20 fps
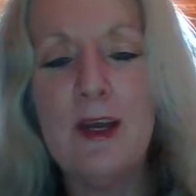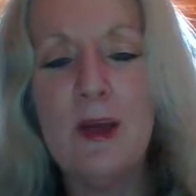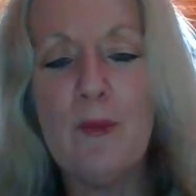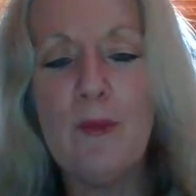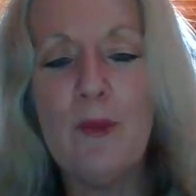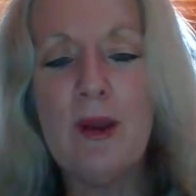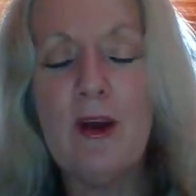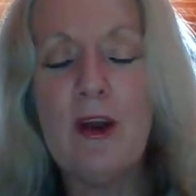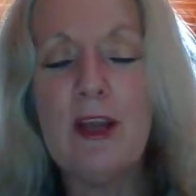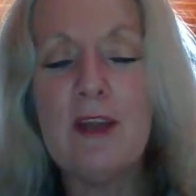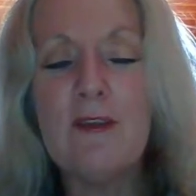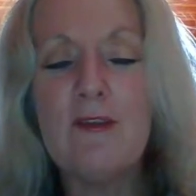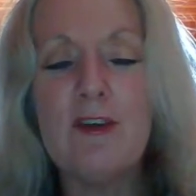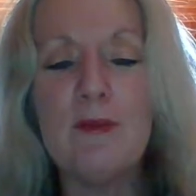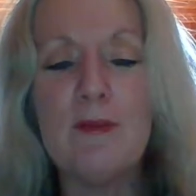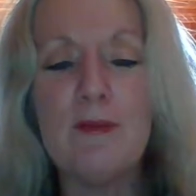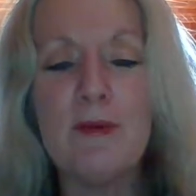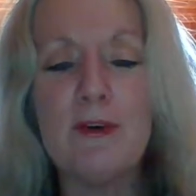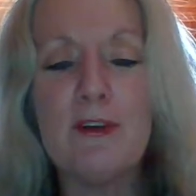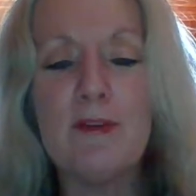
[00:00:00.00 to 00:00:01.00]
When I lived
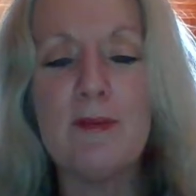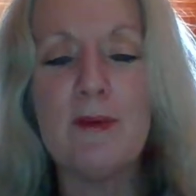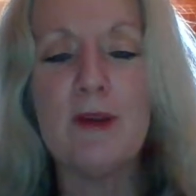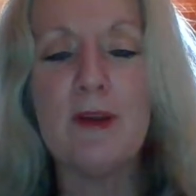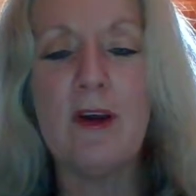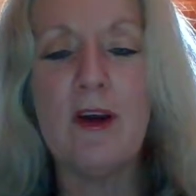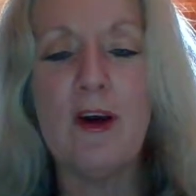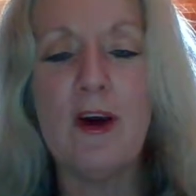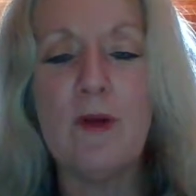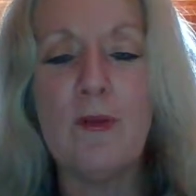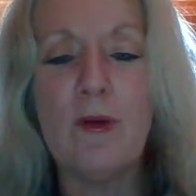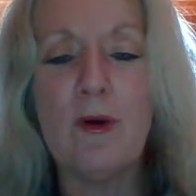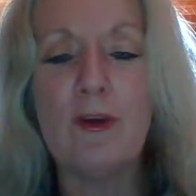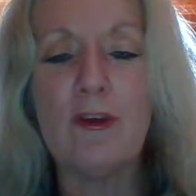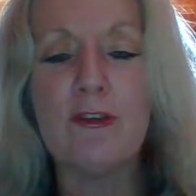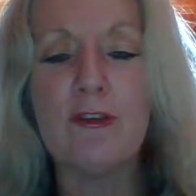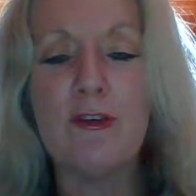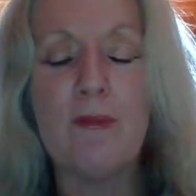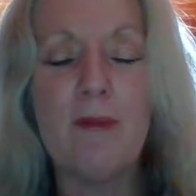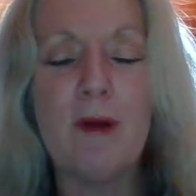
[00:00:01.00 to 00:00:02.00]
in Brisbane, I'd
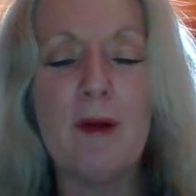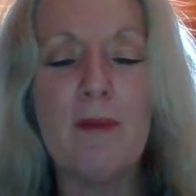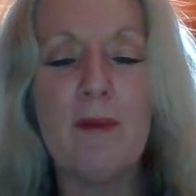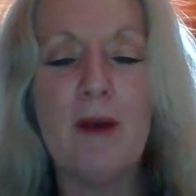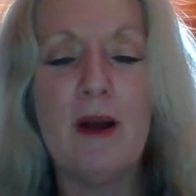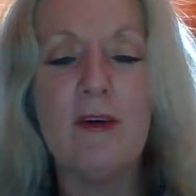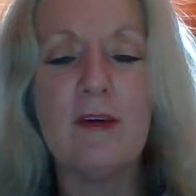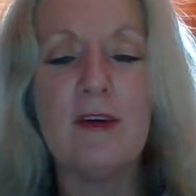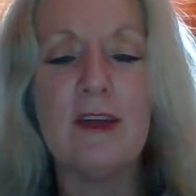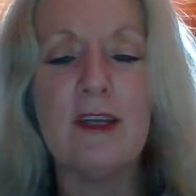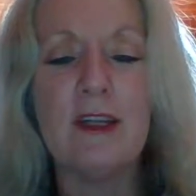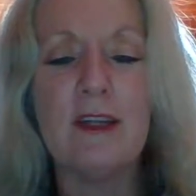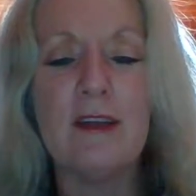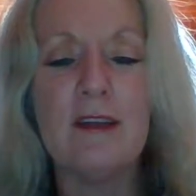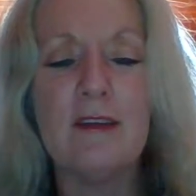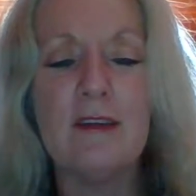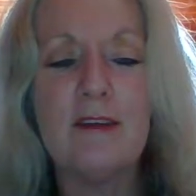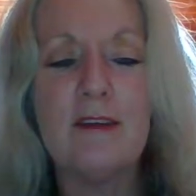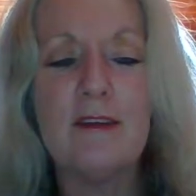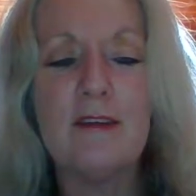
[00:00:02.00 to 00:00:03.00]
watch from my balcony,
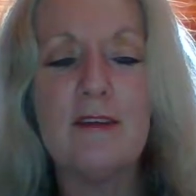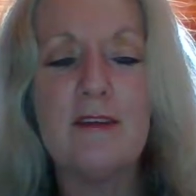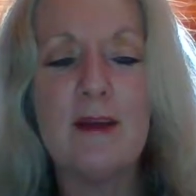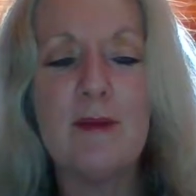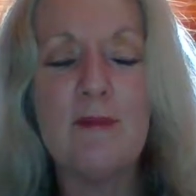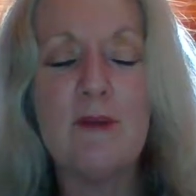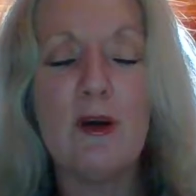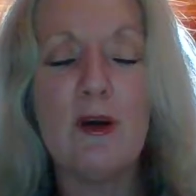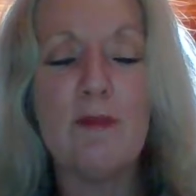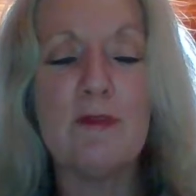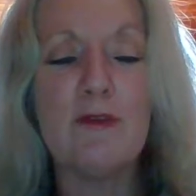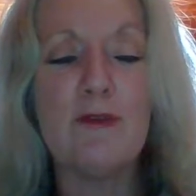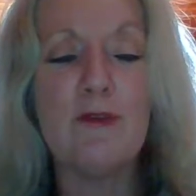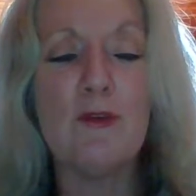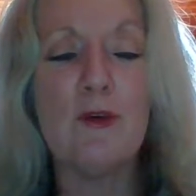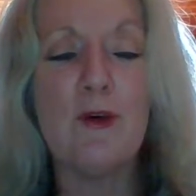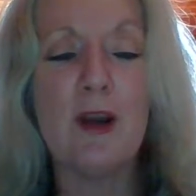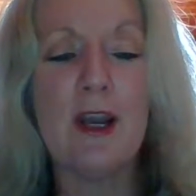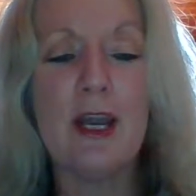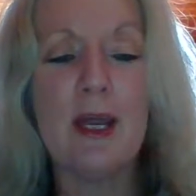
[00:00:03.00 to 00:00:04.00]
sometimes at
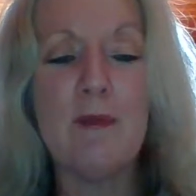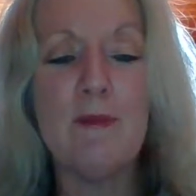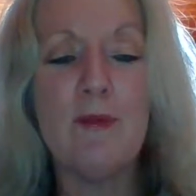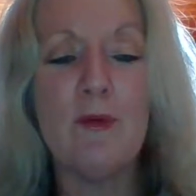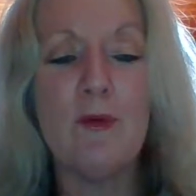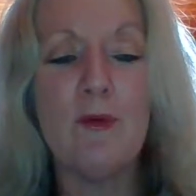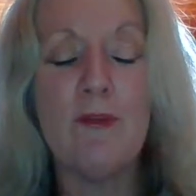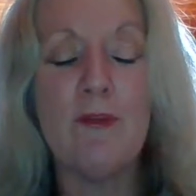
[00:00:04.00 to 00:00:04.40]
4am or